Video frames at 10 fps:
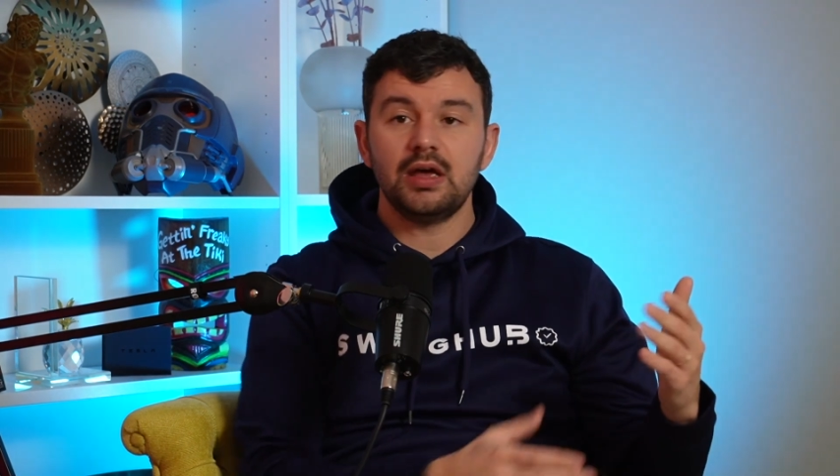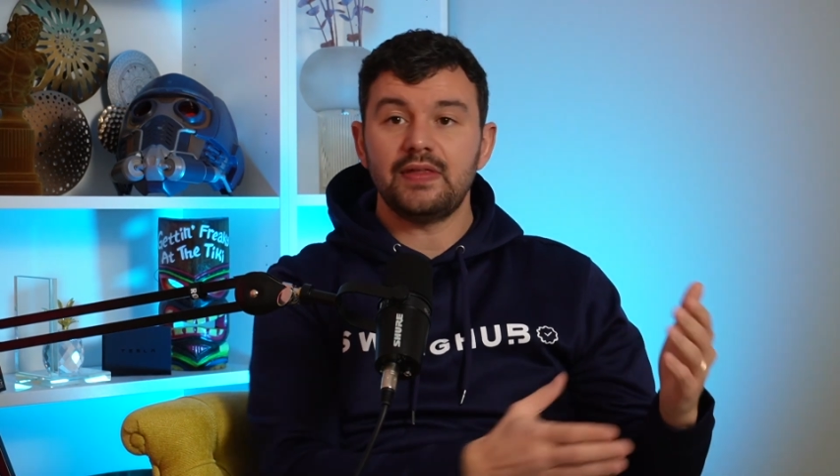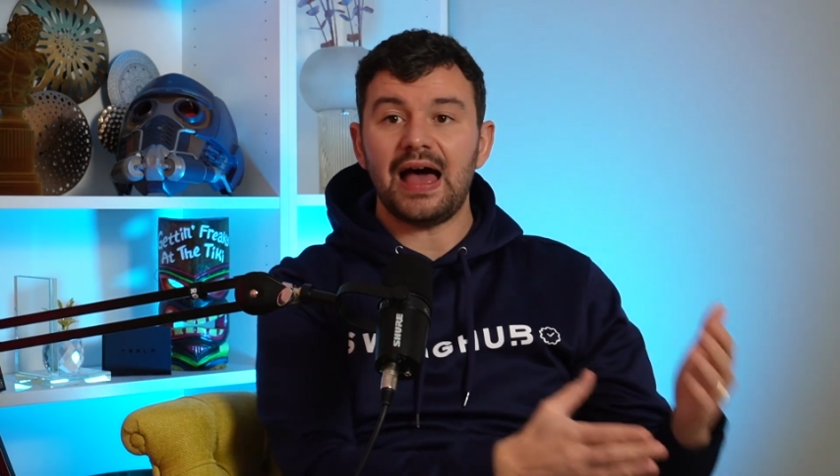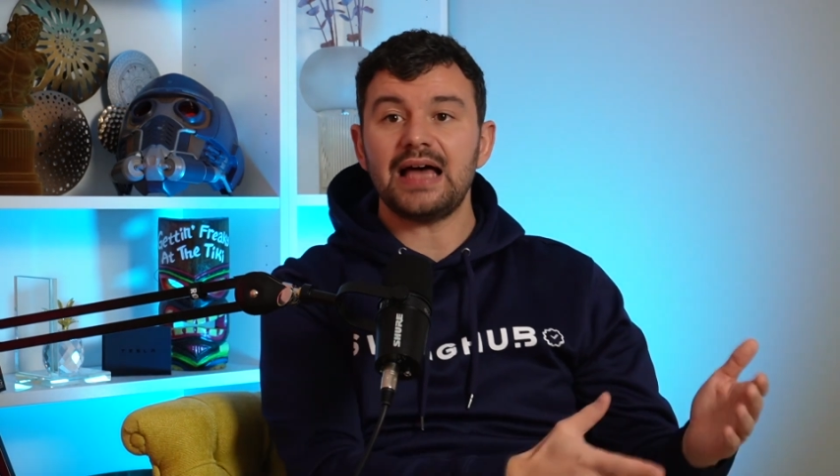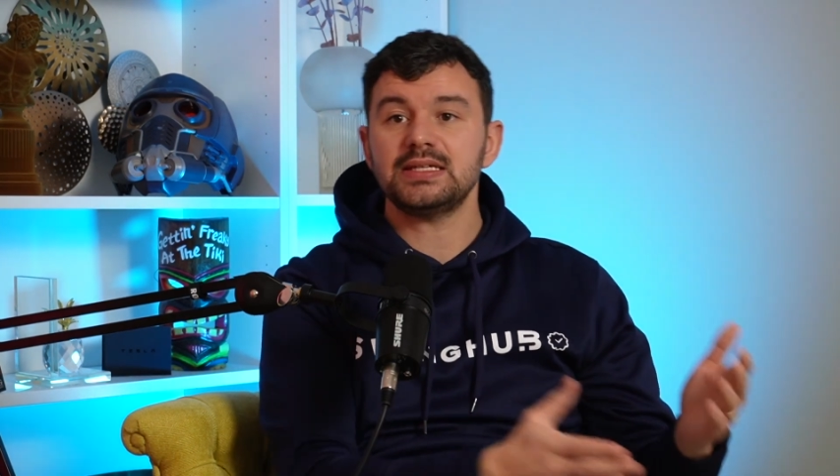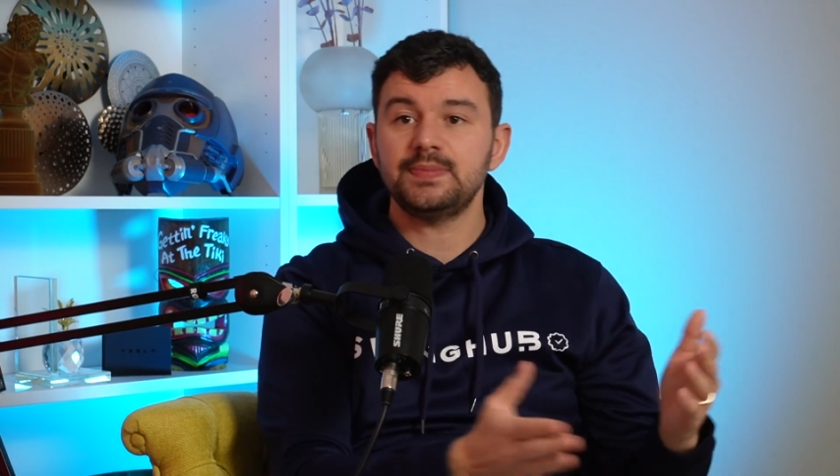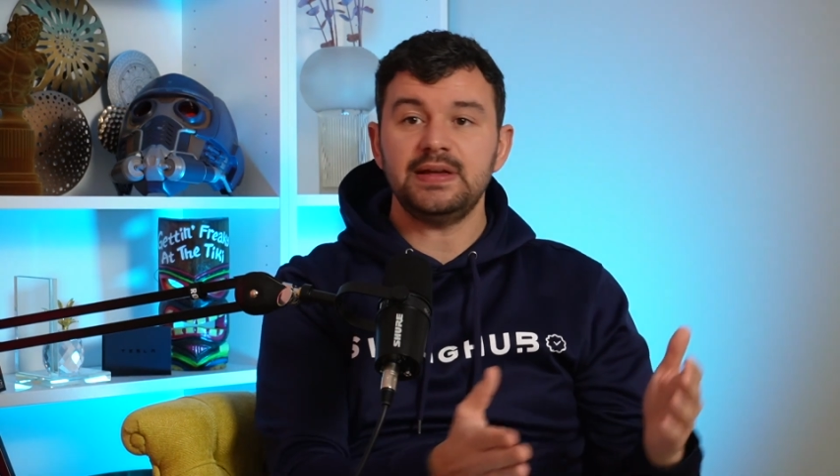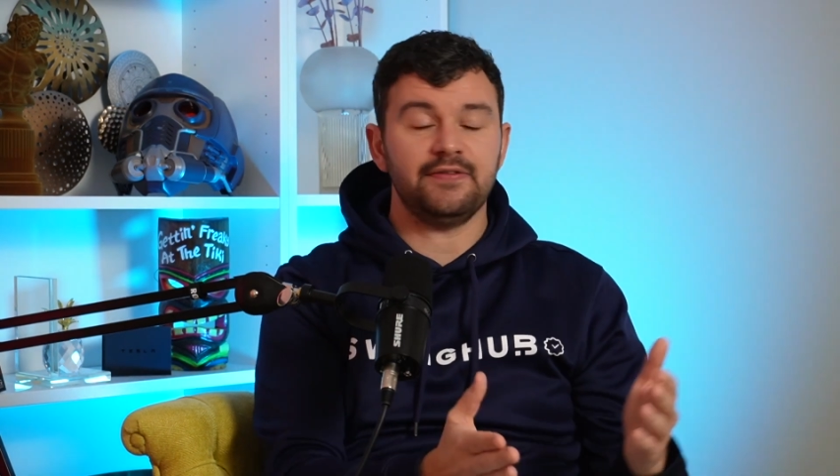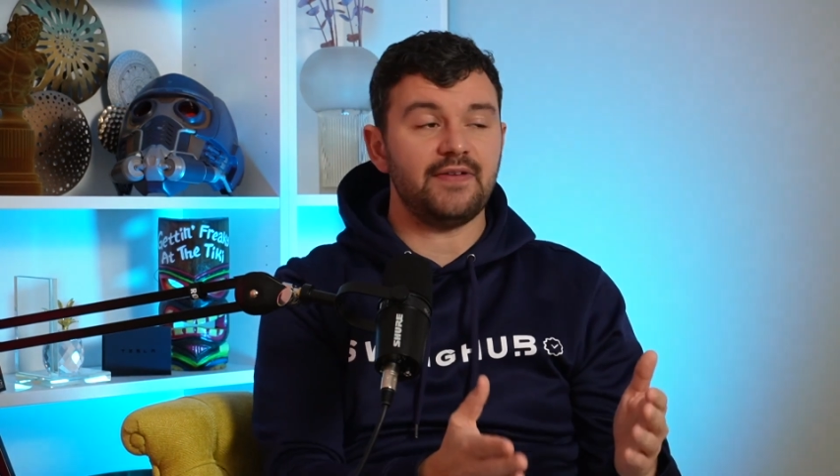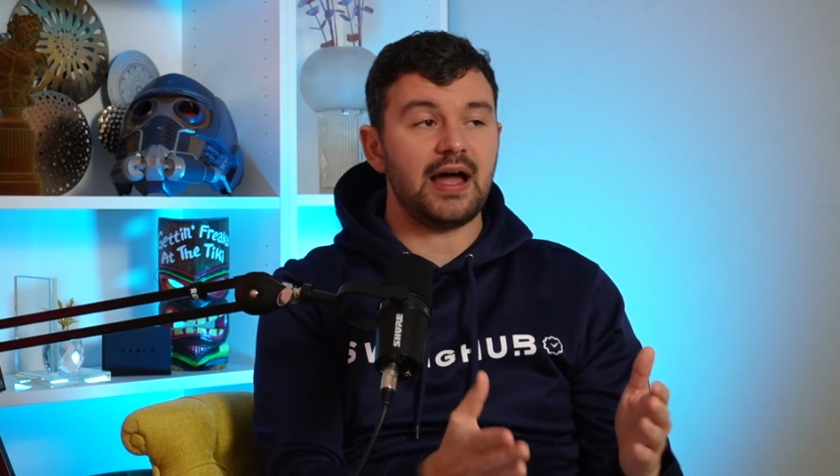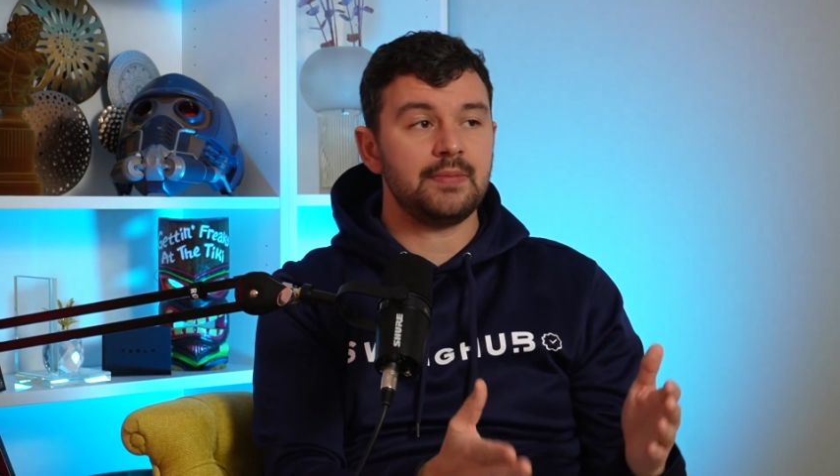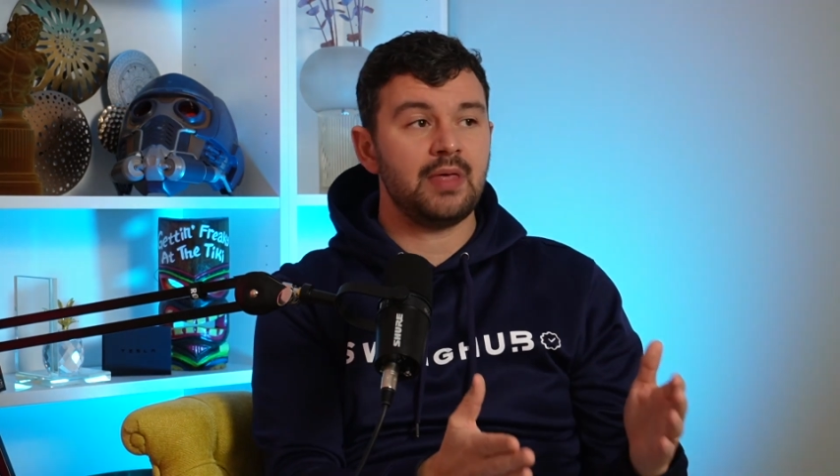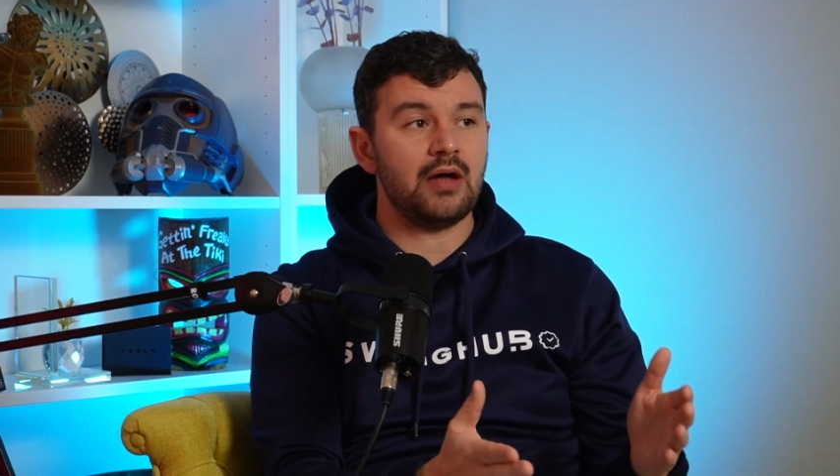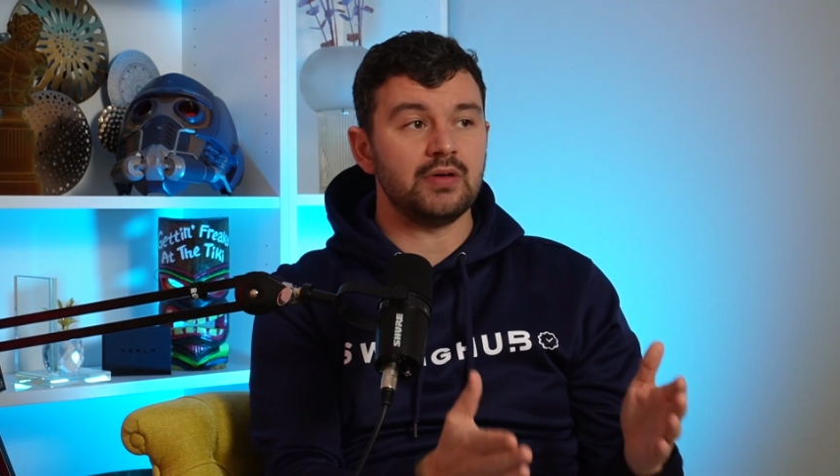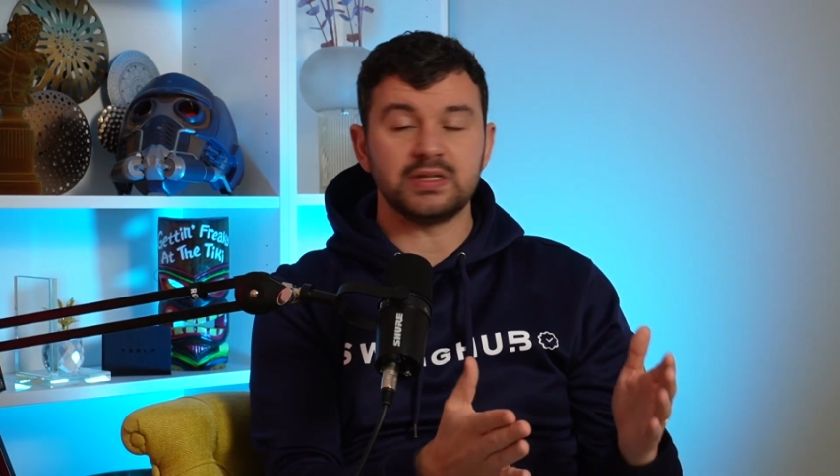There has to be a vibe
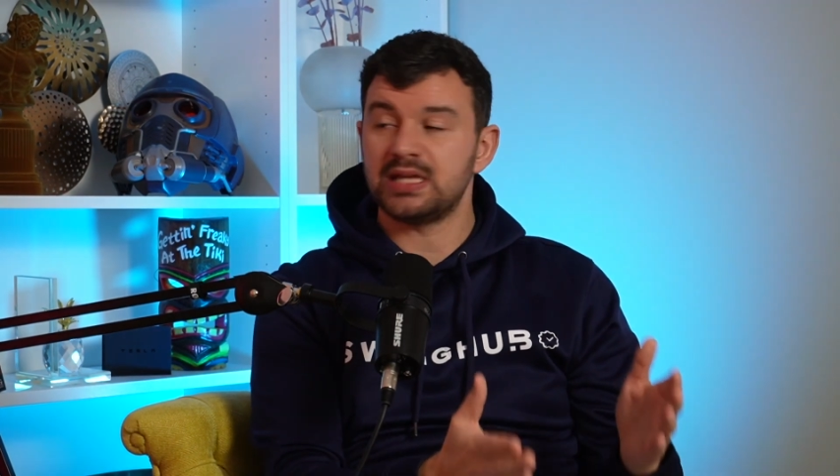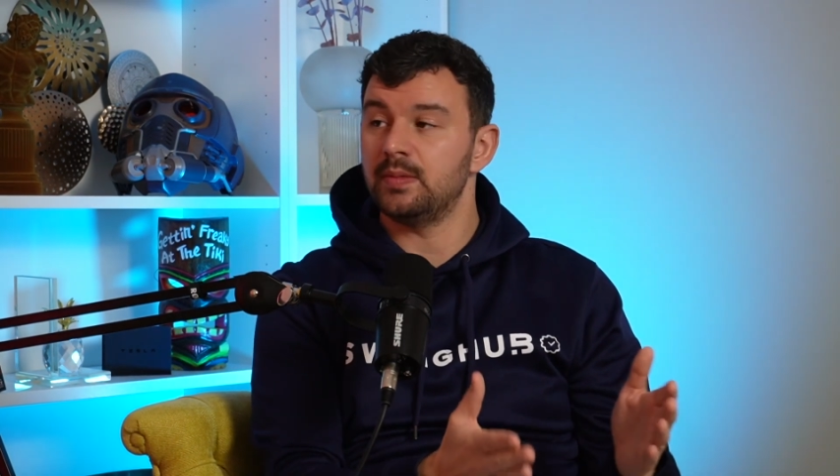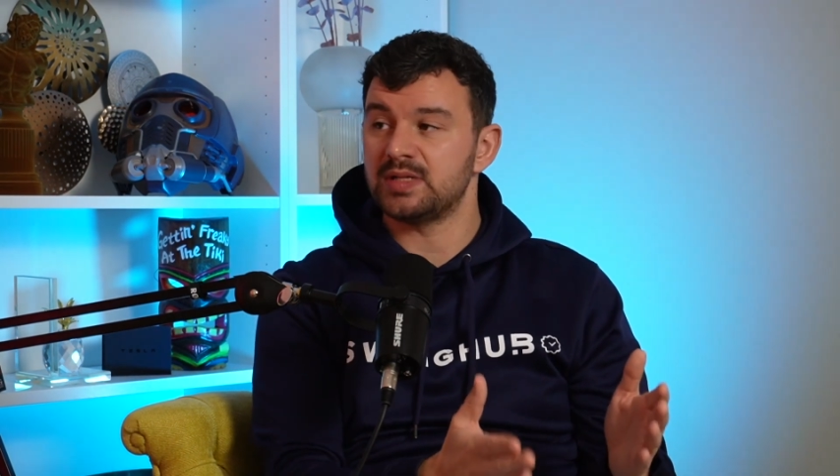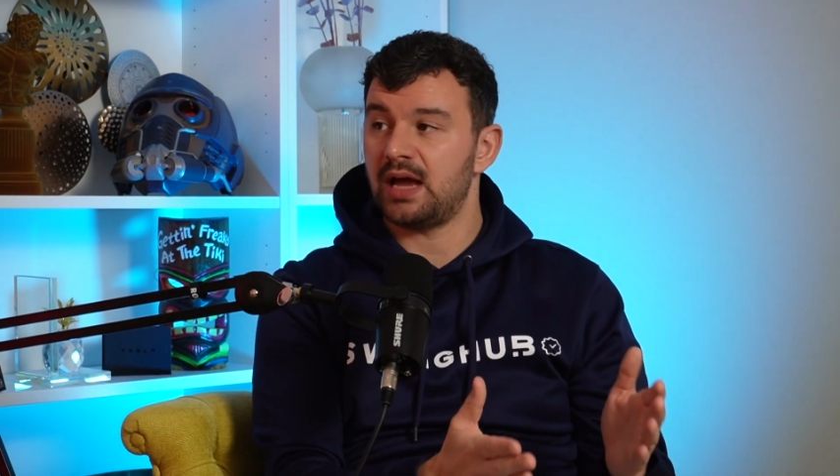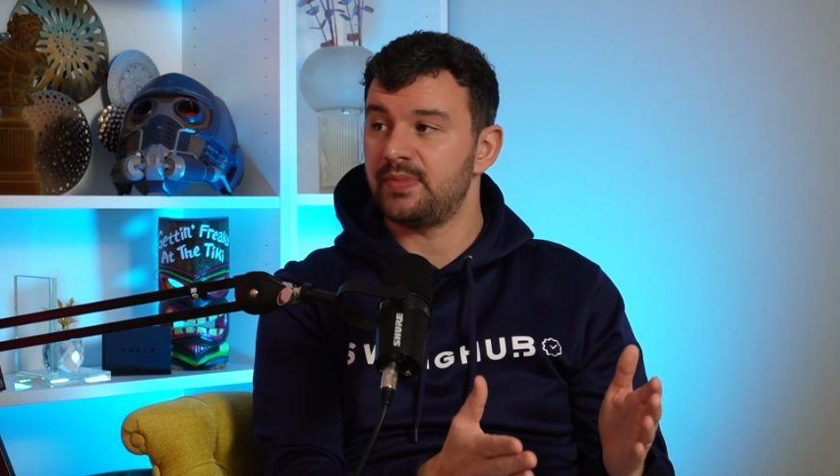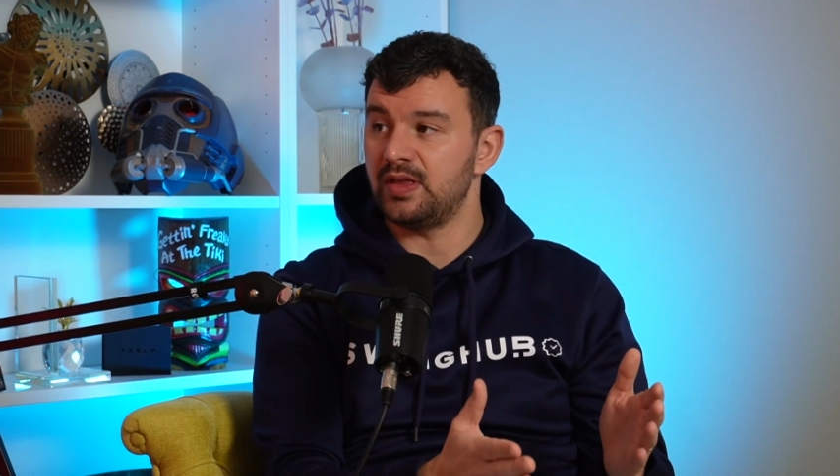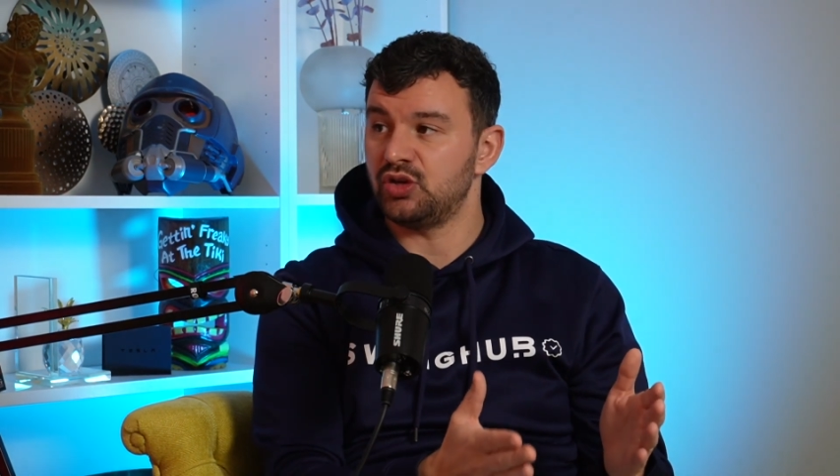there at the same time.